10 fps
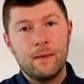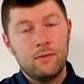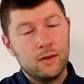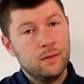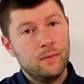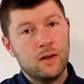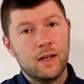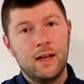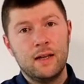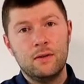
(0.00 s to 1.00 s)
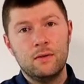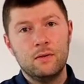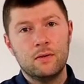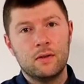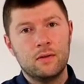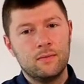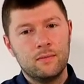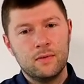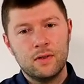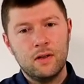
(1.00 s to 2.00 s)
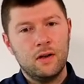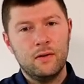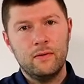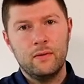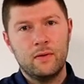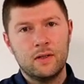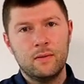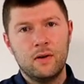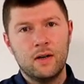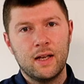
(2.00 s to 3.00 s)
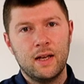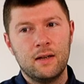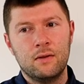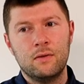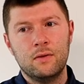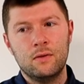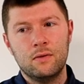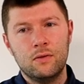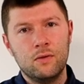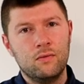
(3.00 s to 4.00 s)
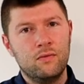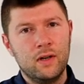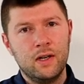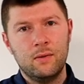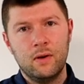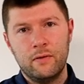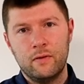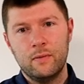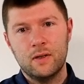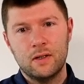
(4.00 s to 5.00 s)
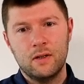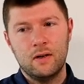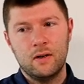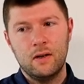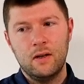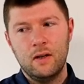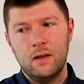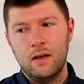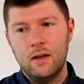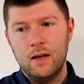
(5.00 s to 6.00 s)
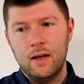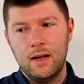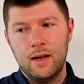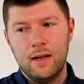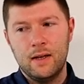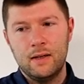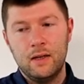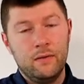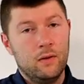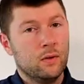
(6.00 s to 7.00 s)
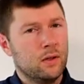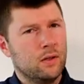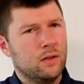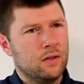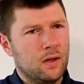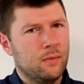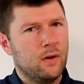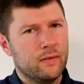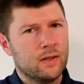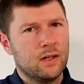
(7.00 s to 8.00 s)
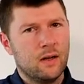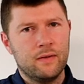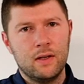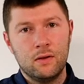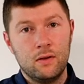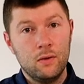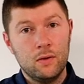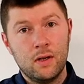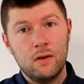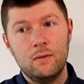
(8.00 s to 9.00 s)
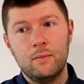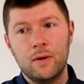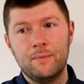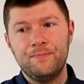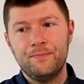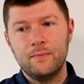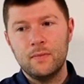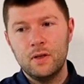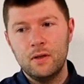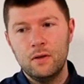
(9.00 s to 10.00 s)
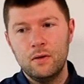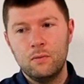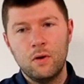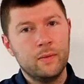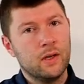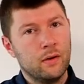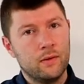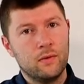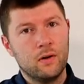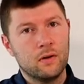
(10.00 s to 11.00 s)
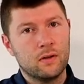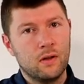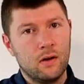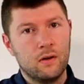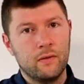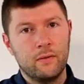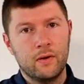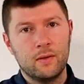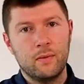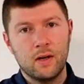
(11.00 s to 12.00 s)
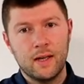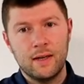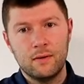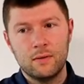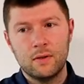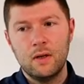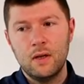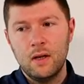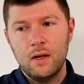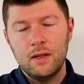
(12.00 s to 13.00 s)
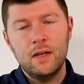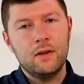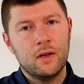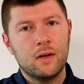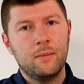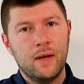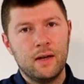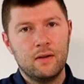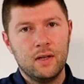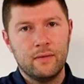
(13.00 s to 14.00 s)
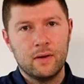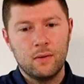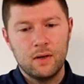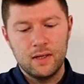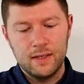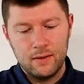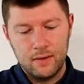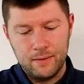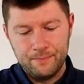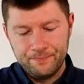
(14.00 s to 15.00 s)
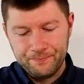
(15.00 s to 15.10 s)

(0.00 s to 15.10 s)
rustic barn candles start off with rustic barn candles you'll do really well from the start and if you want to sample other stuff then do so but you won't be going wrong starting off with rustic barn candles then you can compare the other qualities out there